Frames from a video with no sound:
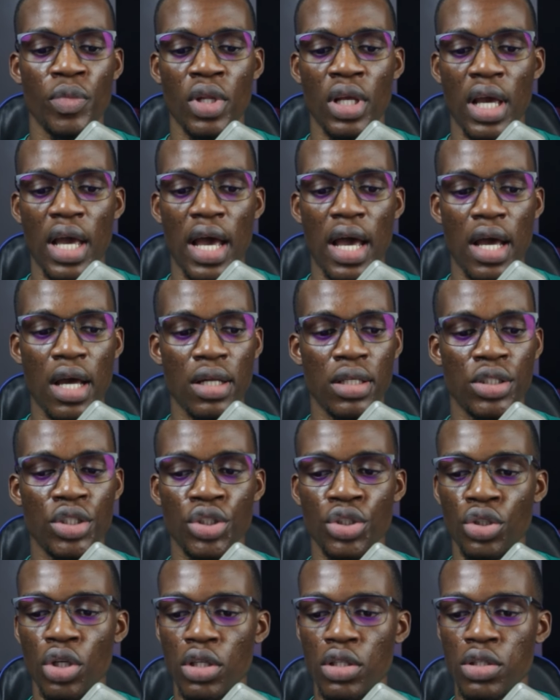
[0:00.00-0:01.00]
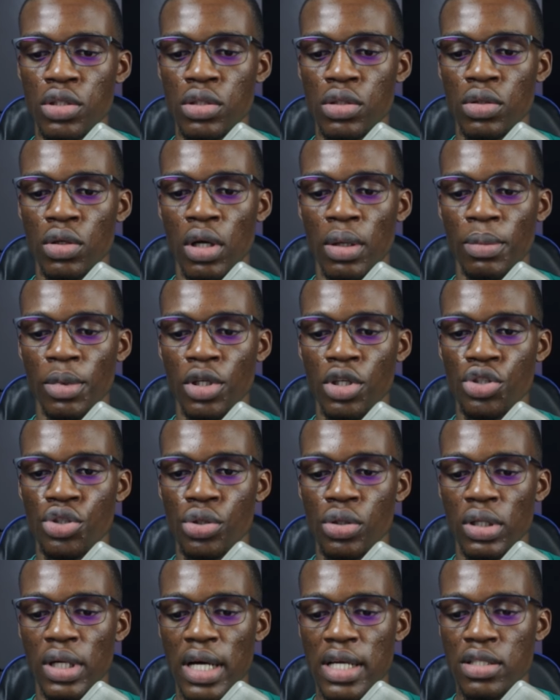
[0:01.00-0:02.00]
And not I'm going to show you
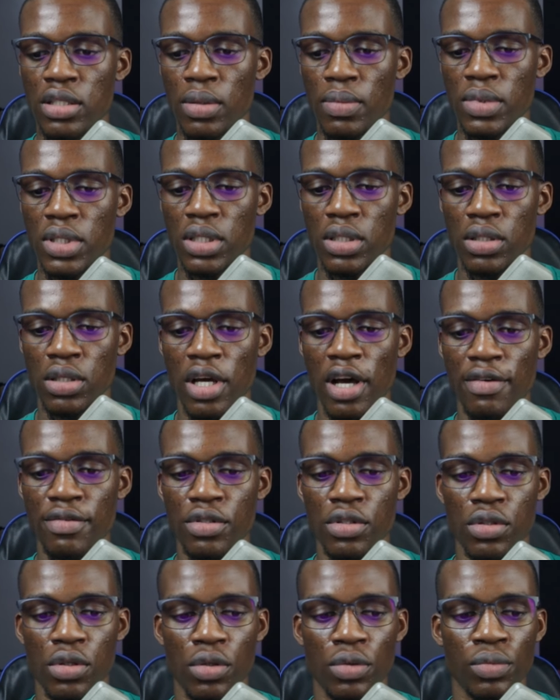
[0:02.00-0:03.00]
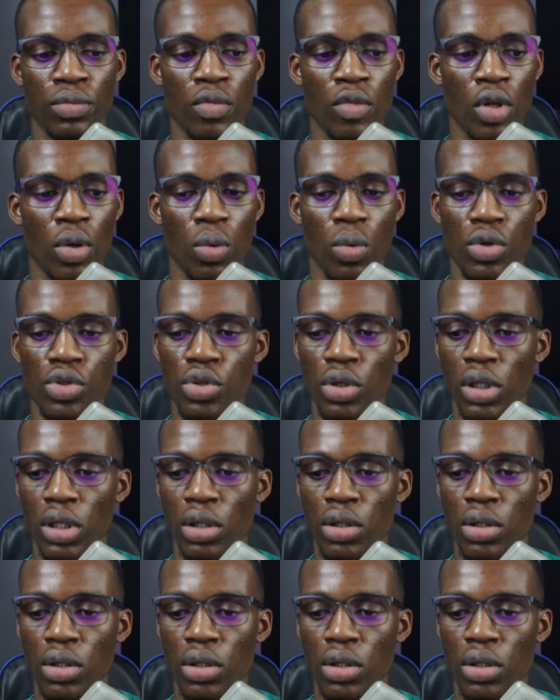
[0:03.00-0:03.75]
guys something you have to know. Once you click on